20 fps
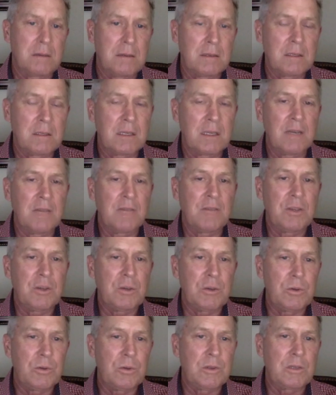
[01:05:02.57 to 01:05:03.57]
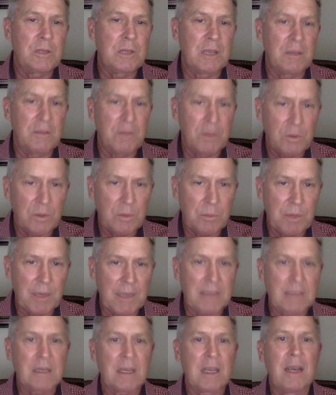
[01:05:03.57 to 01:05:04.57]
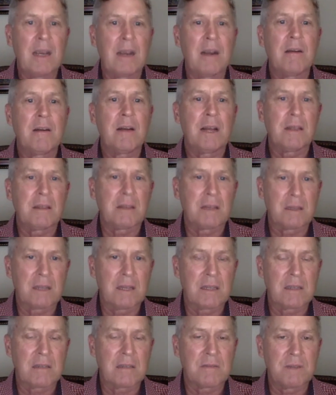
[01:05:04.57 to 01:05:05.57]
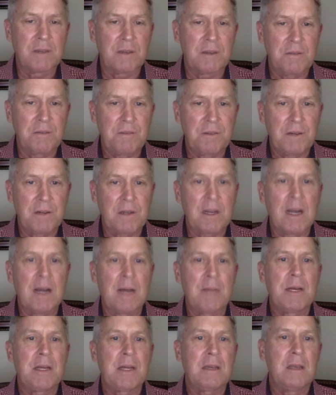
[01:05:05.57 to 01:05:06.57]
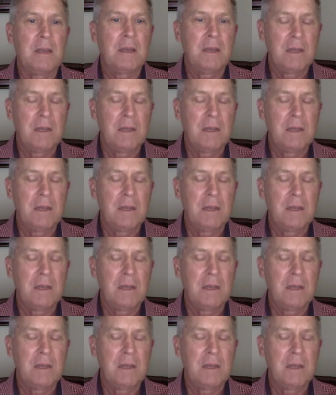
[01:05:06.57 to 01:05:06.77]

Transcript: to give you to give you the best care. I think that's a very fair comment.